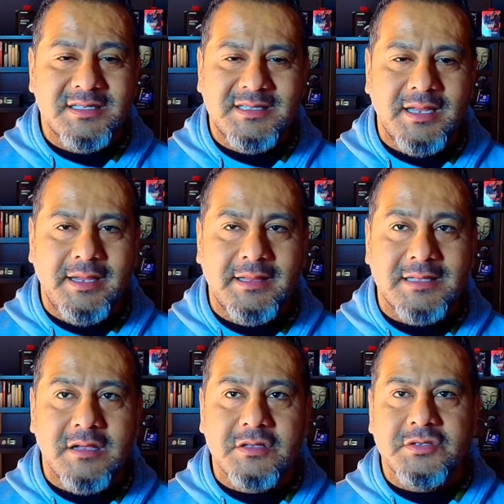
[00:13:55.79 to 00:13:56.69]
studying,
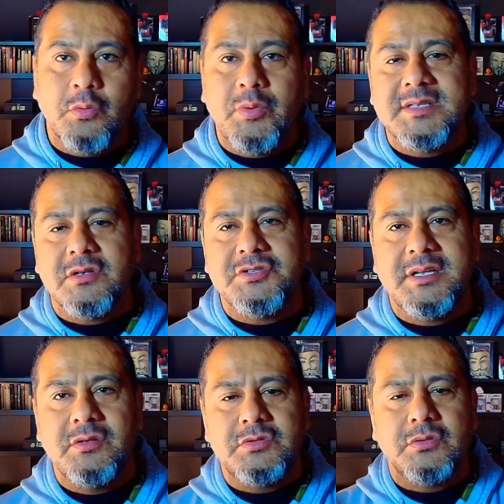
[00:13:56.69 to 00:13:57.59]
that's also
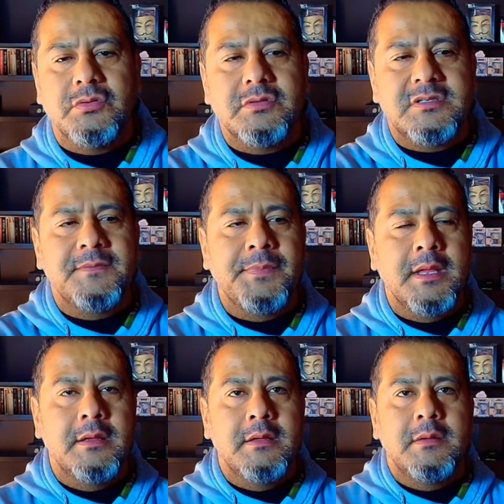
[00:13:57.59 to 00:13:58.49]
researching new tools,
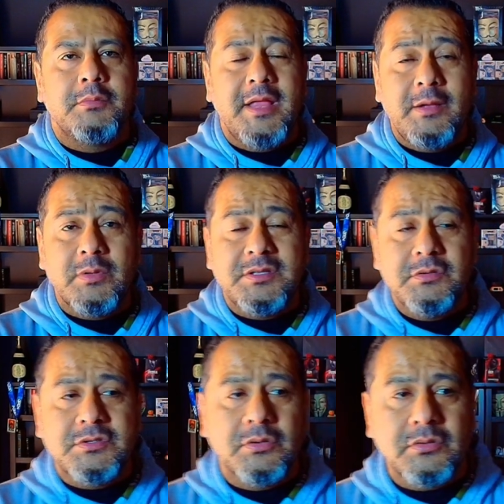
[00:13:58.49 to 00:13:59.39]
playing with
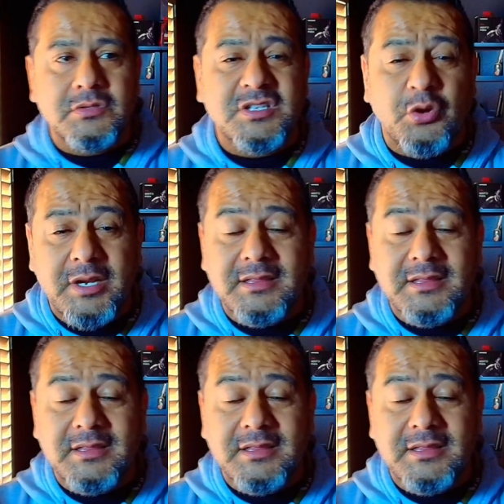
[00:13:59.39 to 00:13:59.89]
new tools, learning